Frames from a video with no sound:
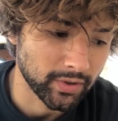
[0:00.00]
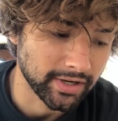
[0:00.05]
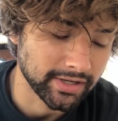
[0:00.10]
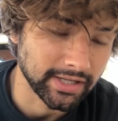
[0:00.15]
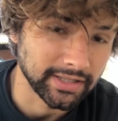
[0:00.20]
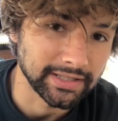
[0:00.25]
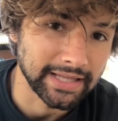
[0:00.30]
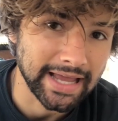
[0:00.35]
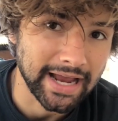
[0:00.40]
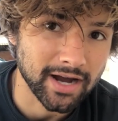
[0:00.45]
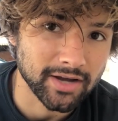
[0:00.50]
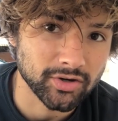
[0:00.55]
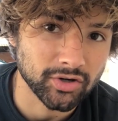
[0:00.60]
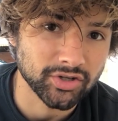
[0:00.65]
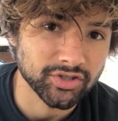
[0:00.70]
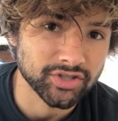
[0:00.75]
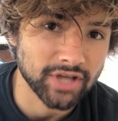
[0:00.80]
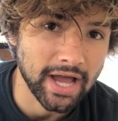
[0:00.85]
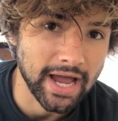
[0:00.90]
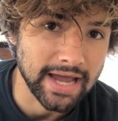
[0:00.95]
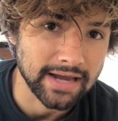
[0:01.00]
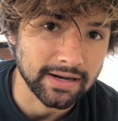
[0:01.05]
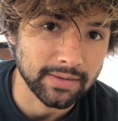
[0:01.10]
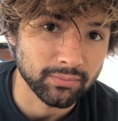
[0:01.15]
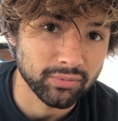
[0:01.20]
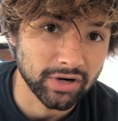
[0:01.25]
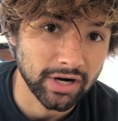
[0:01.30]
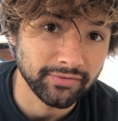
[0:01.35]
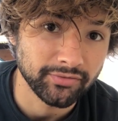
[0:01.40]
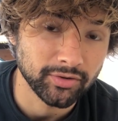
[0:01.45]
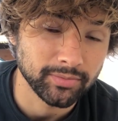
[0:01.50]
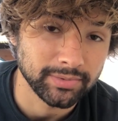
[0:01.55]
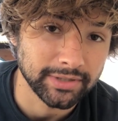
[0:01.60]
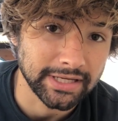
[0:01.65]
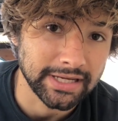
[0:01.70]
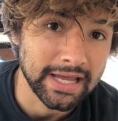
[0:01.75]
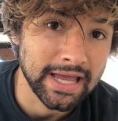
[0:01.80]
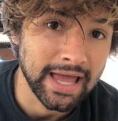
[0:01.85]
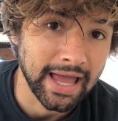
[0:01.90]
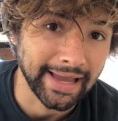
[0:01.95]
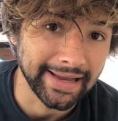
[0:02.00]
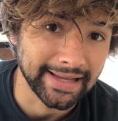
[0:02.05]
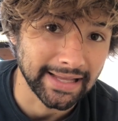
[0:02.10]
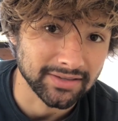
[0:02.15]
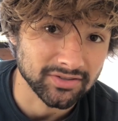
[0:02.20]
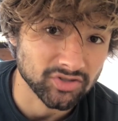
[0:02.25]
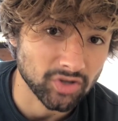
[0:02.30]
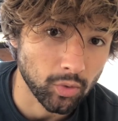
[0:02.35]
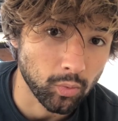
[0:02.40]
gonna lay on our side and preferably against a